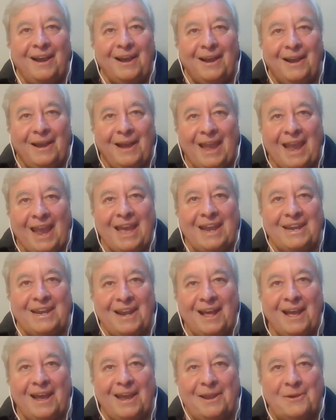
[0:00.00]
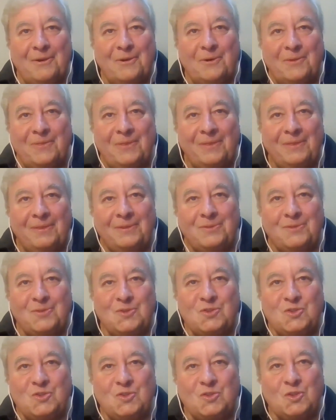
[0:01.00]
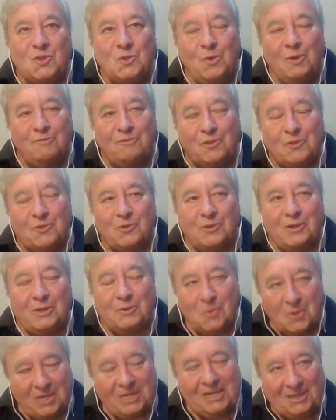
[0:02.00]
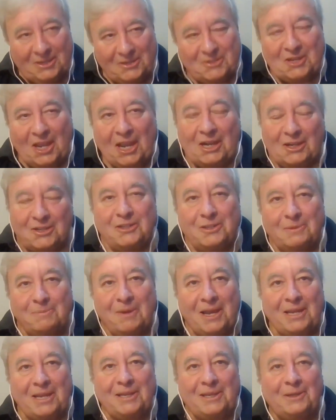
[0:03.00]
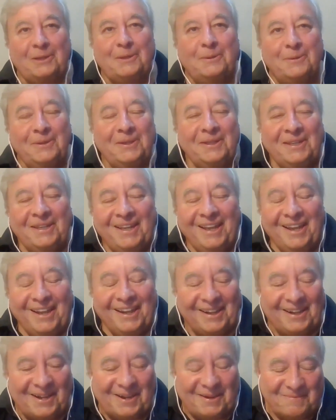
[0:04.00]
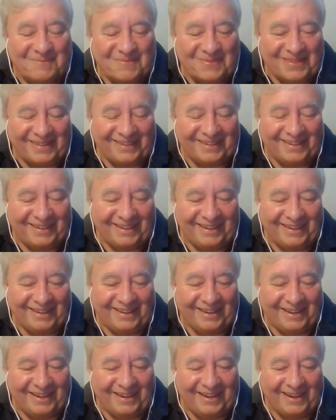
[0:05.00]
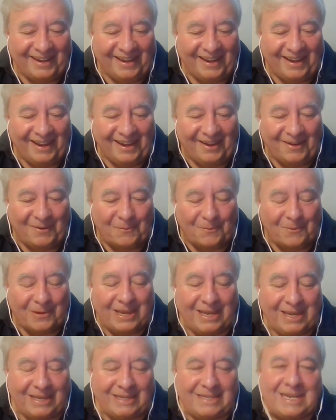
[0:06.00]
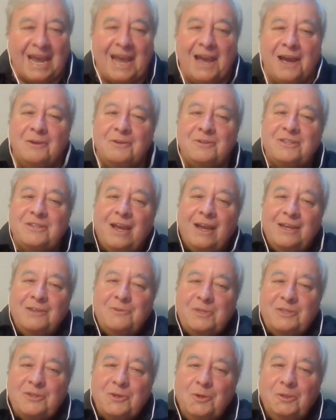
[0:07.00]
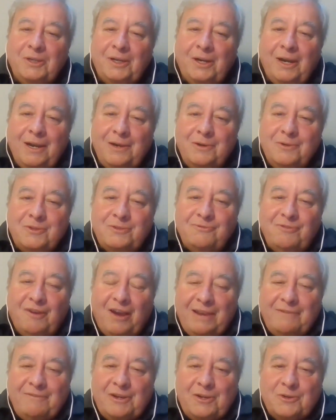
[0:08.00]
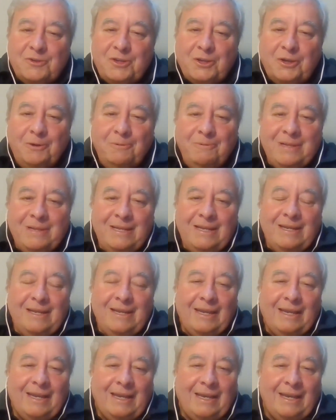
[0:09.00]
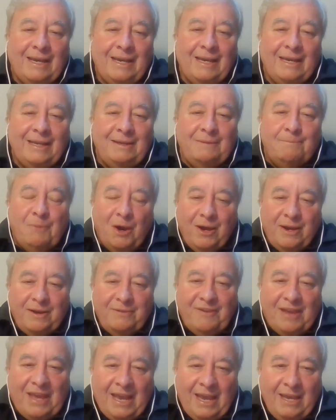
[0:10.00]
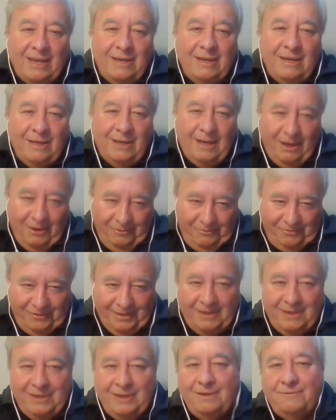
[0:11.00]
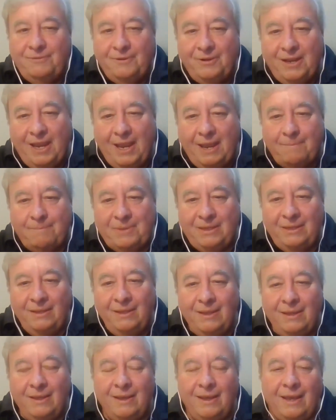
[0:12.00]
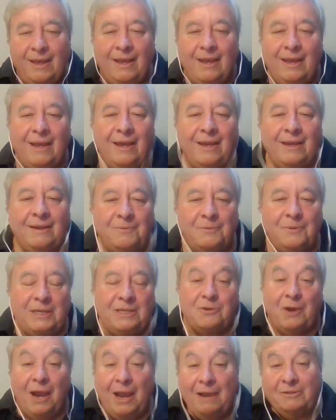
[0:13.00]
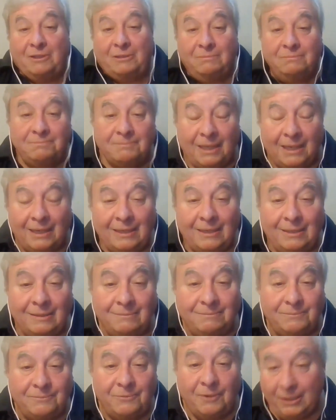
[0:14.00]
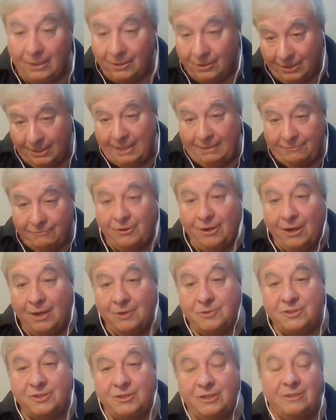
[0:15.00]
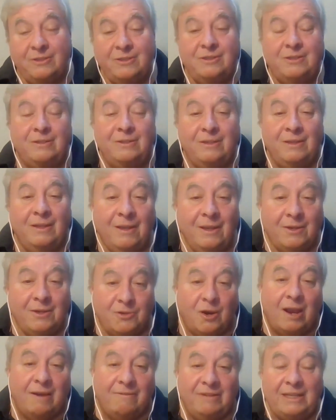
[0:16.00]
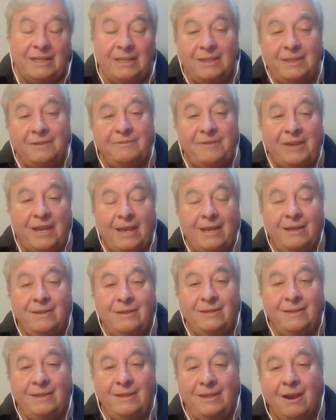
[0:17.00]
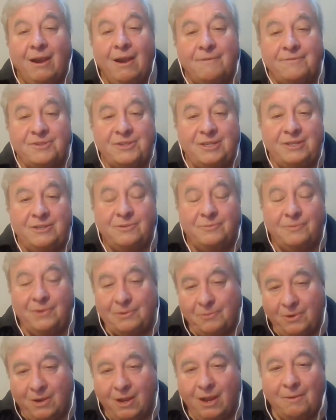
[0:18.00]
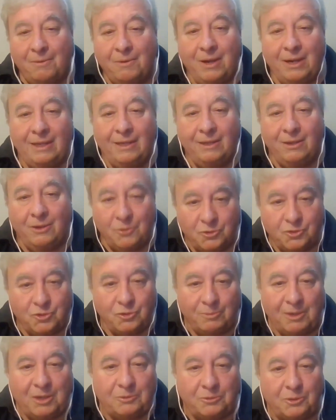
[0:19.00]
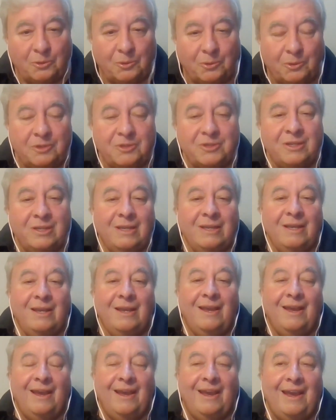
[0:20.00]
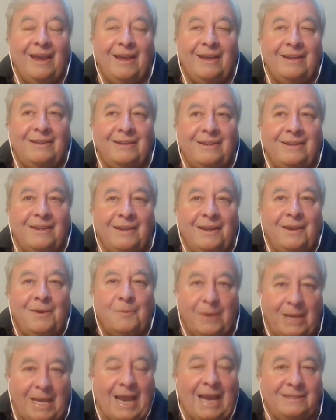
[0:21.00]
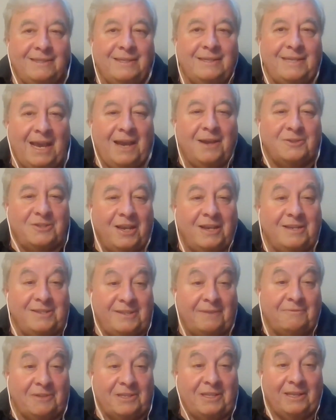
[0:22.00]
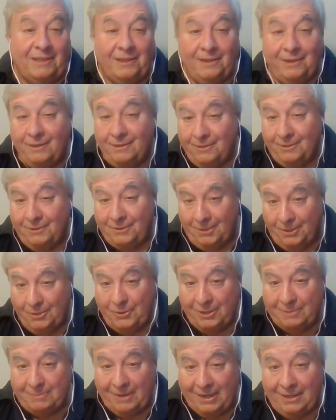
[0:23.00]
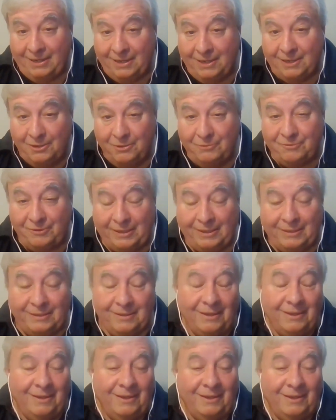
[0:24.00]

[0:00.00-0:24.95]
and I own two of the three. One is actually my canoe. Um, we downsized. We sold our house 5 years ago and bought a van and outfitted it for camping. And we travel, looking at for house sits and traveling in the van in the off season when we're not running Ostrom Outdoors. And we had to downsize everything, including my canoe fleet.